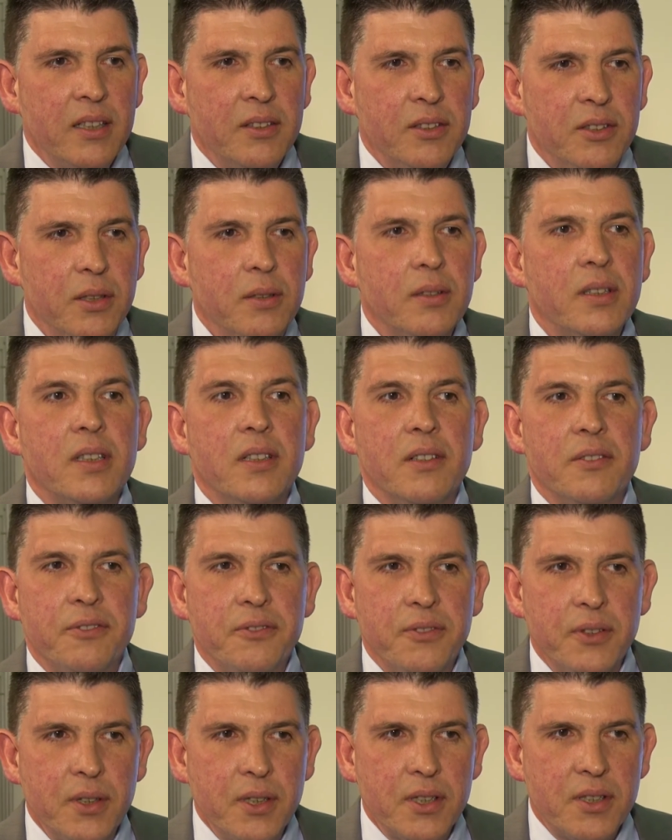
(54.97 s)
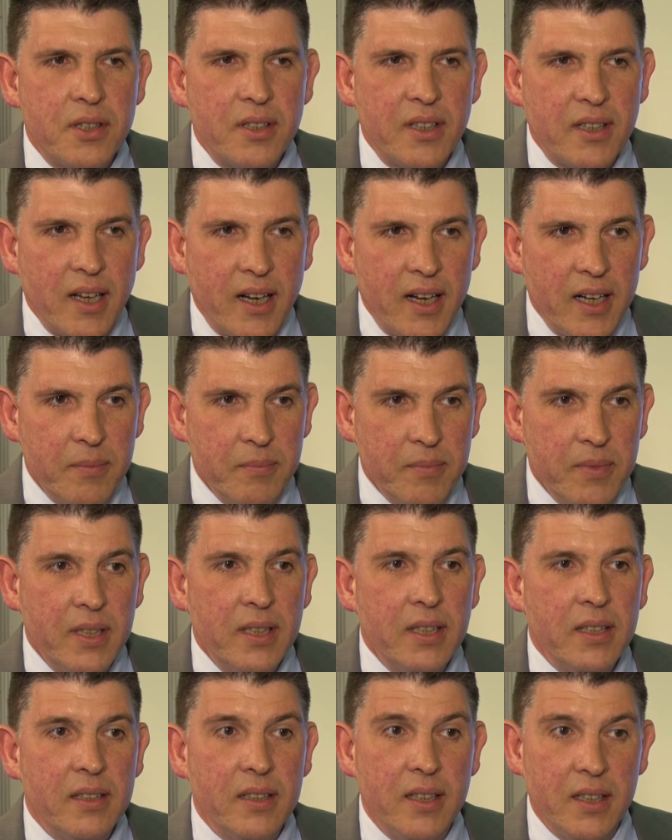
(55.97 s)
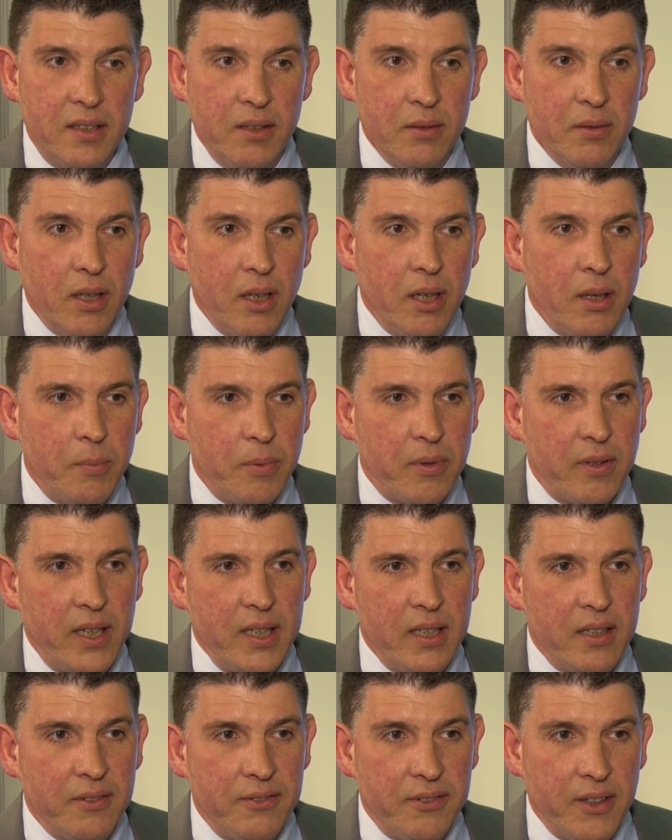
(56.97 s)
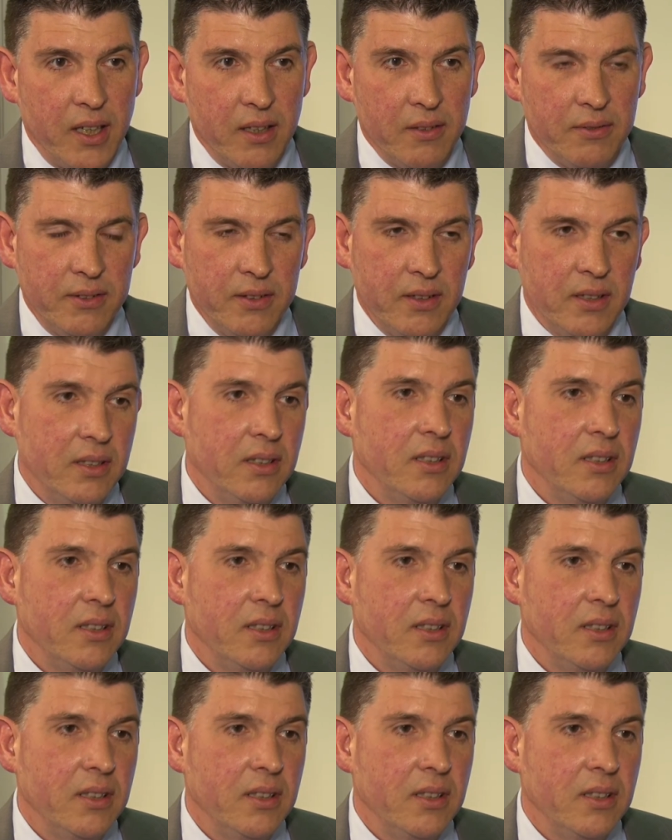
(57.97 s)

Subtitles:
during the first time that you operate the valve.